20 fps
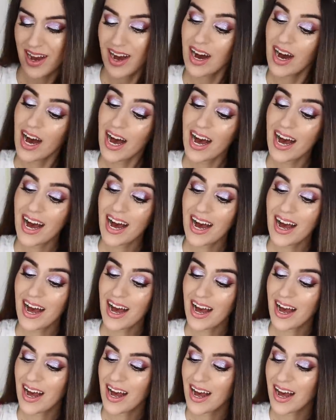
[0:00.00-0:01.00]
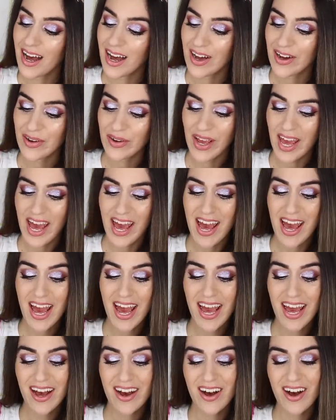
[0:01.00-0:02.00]
Ah,
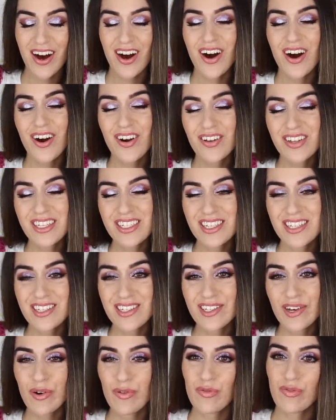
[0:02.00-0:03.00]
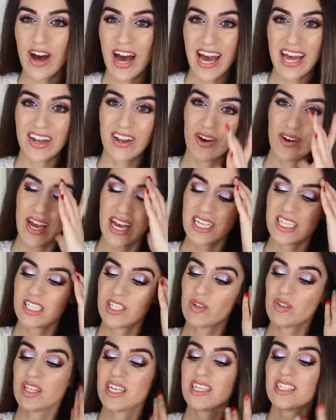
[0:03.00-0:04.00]
okay. Oh, this is so fun. Okay,
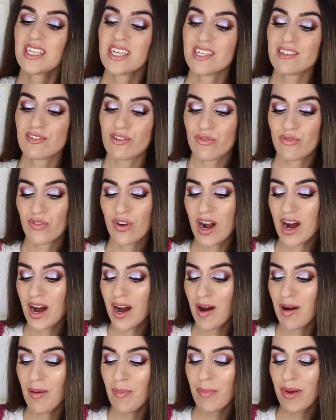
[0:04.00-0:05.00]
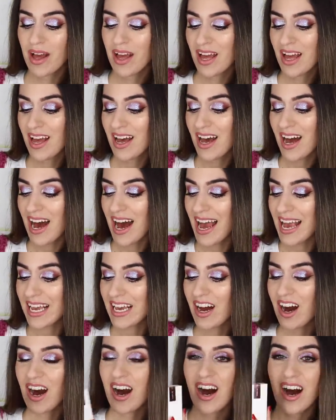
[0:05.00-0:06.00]
so this is from
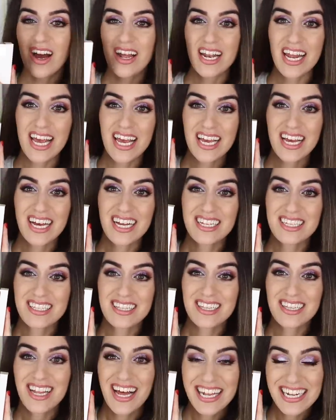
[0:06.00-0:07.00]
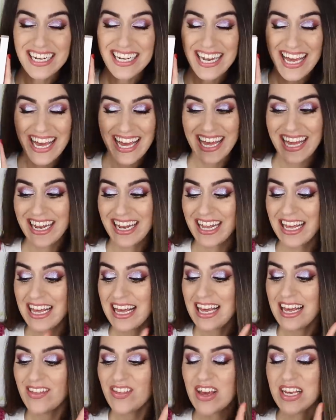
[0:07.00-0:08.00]
Iconic London.
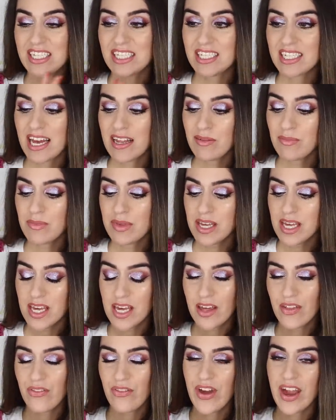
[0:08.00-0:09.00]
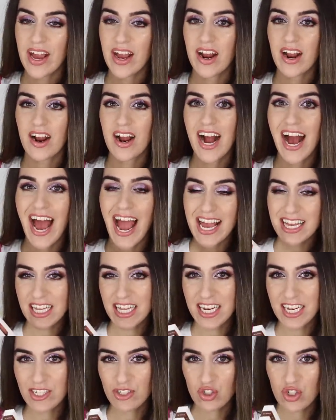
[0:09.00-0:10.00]
They sent me their
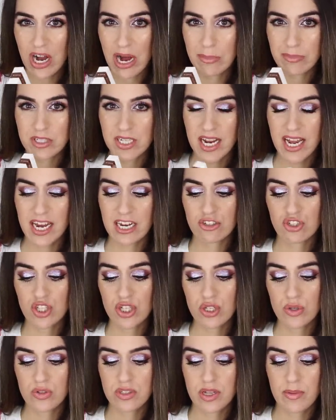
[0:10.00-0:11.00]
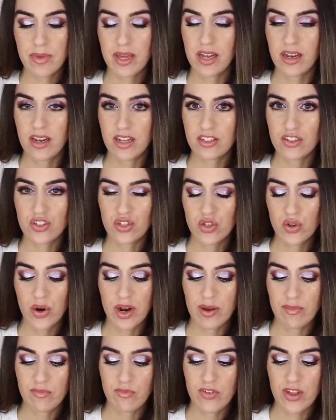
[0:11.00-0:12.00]
highlighting drops, and I actually used them in an
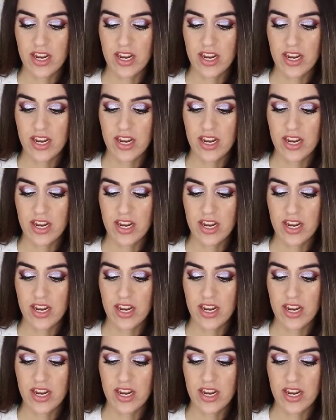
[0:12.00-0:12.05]
Instagram